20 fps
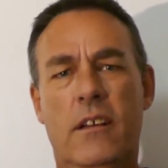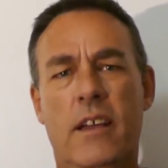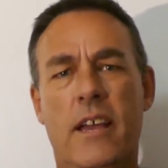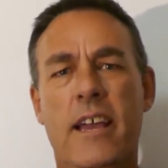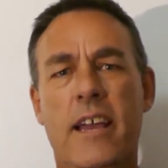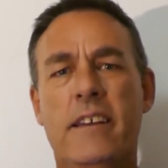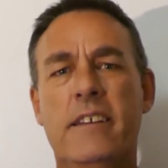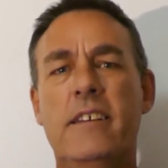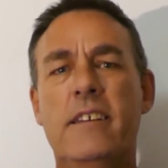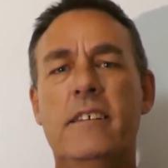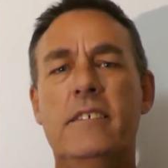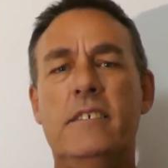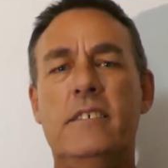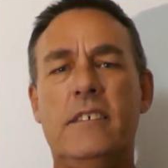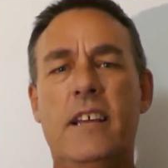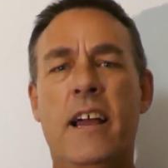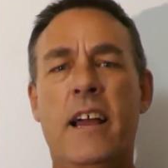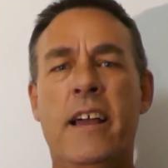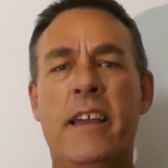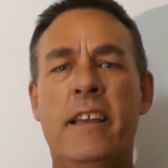Had
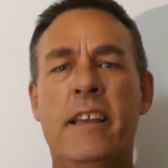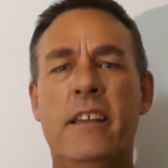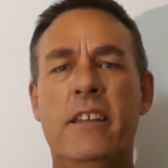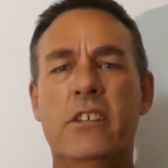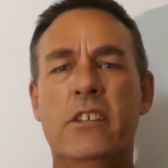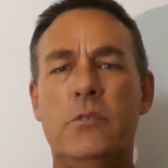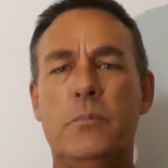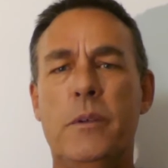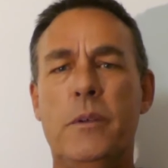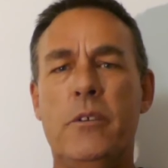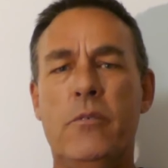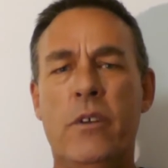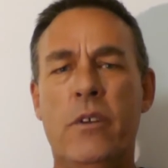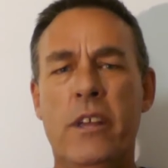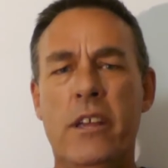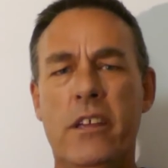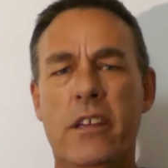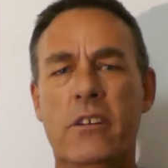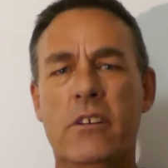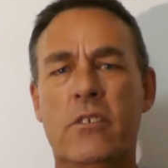his alias been
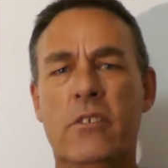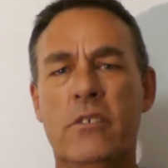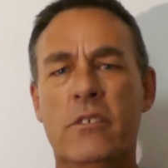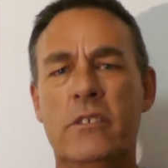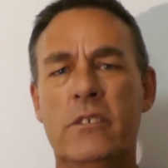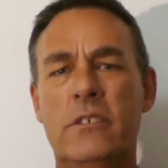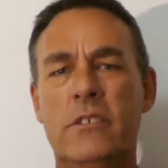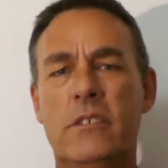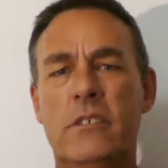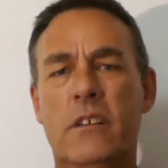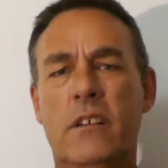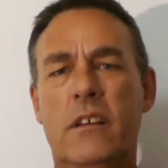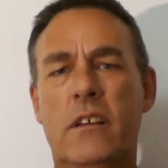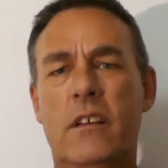recognised,